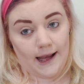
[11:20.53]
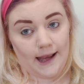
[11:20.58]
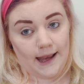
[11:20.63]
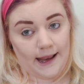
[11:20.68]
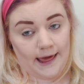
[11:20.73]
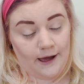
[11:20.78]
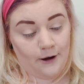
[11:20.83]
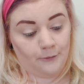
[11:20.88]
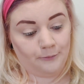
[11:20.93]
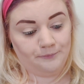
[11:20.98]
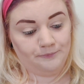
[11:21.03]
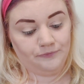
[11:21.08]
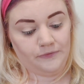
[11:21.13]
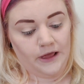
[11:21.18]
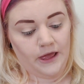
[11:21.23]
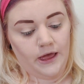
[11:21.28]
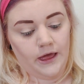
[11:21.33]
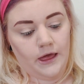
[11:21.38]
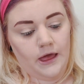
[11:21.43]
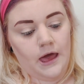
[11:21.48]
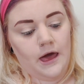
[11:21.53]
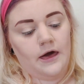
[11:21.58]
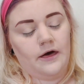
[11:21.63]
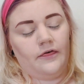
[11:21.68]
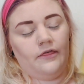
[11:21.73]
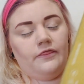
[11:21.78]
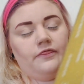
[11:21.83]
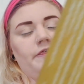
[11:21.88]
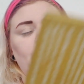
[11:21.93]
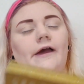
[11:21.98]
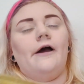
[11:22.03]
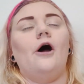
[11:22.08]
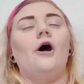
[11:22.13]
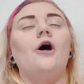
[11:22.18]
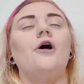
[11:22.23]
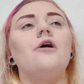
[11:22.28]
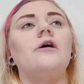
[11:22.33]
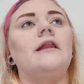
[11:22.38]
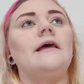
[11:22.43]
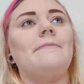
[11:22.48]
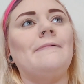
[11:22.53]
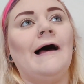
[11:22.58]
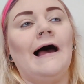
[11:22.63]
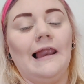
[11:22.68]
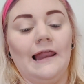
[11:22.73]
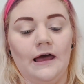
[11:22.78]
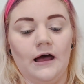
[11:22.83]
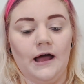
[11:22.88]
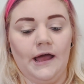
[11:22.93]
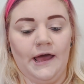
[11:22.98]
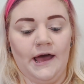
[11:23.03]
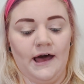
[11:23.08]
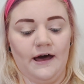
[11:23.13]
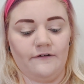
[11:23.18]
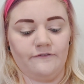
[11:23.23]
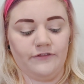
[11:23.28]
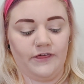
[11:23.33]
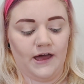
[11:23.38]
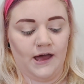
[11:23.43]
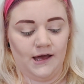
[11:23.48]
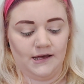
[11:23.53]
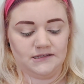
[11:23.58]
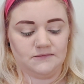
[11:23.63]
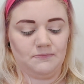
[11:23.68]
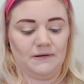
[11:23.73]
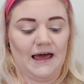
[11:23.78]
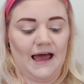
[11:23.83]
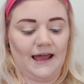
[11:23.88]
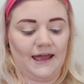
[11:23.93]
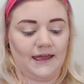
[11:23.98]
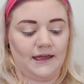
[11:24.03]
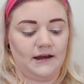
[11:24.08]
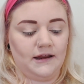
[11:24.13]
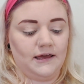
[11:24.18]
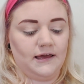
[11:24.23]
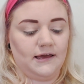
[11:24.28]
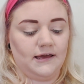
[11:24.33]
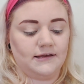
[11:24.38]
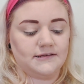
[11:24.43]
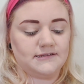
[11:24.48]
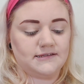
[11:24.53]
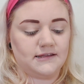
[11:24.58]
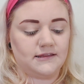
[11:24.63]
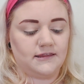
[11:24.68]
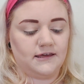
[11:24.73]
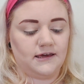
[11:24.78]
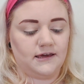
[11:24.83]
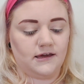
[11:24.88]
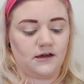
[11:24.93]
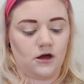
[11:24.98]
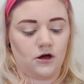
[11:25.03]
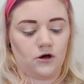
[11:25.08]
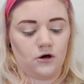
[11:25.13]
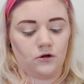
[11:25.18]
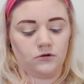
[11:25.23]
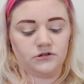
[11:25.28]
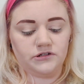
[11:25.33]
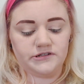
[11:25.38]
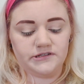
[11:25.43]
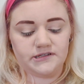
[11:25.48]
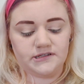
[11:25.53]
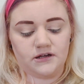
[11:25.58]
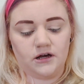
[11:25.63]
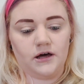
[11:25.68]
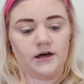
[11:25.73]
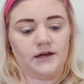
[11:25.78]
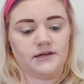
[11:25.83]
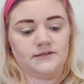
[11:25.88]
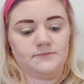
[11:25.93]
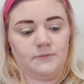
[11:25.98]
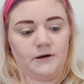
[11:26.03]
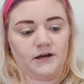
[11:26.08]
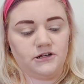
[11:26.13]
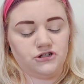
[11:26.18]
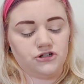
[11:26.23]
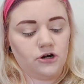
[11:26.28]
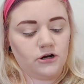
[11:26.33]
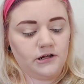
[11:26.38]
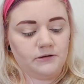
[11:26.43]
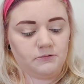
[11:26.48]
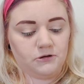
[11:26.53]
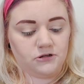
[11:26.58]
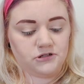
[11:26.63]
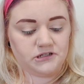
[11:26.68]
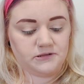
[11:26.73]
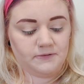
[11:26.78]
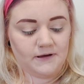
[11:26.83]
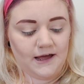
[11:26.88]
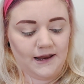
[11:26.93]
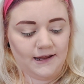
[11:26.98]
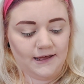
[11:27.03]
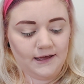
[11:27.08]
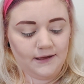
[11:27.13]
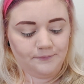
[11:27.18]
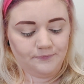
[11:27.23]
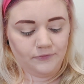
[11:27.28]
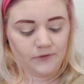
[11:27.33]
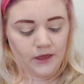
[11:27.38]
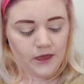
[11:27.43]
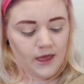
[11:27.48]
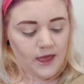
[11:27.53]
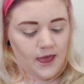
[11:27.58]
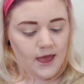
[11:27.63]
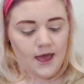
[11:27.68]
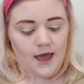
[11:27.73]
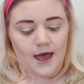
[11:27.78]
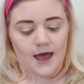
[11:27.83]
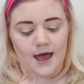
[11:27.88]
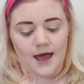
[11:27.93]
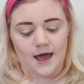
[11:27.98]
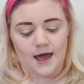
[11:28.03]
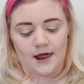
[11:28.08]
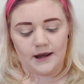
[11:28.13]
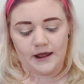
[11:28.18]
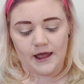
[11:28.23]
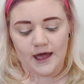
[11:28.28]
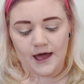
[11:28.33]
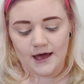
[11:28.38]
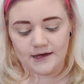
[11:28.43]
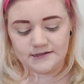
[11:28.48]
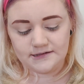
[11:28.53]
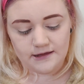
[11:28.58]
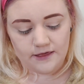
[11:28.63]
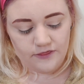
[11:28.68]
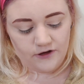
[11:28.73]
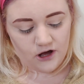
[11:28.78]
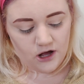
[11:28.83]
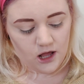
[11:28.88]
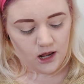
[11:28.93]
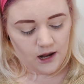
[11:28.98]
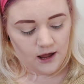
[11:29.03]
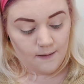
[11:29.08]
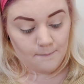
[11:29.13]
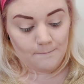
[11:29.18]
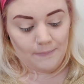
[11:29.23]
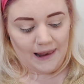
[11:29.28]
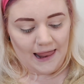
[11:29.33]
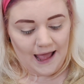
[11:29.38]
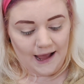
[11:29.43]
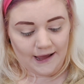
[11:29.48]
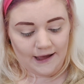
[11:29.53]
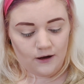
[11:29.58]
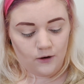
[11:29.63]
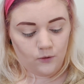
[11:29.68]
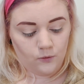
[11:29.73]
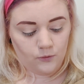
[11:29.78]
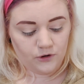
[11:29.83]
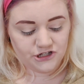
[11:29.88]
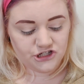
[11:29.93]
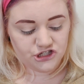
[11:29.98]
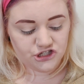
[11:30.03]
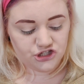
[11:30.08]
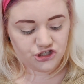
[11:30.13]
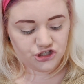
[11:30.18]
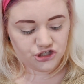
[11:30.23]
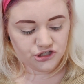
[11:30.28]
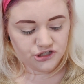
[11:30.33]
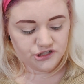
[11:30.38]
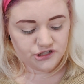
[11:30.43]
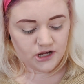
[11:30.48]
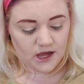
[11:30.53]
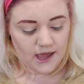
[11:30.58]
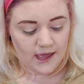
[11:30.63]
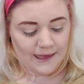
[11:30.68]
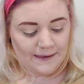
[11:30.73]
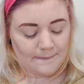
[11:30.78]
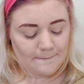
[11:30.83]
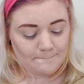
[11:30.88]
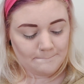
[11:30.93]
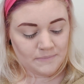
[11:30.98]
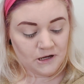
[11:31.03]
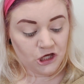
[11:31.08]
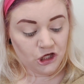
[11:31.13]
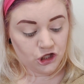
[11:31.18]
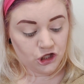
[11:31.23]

Now, the only palette I have that has black in it is the Golden Skies by Jolie Beauty Palette. And it has the color Blackout, which is just a